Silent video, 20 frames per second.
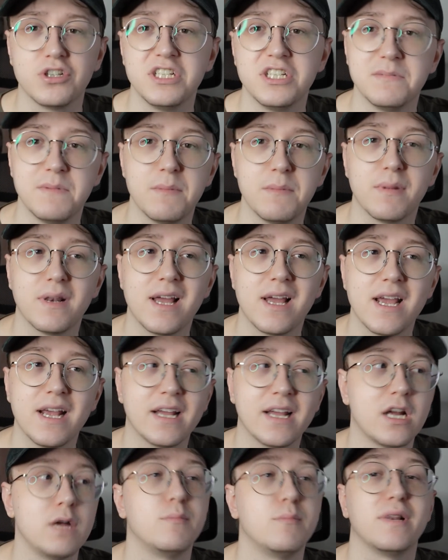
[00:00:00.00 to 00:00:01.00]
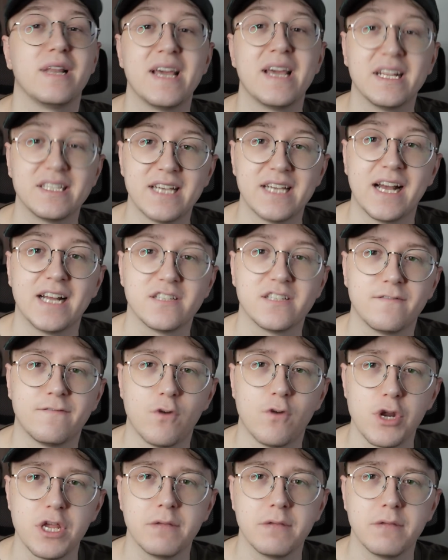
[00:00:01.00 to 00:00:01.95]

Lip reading: you need to be playing, and I play it at free.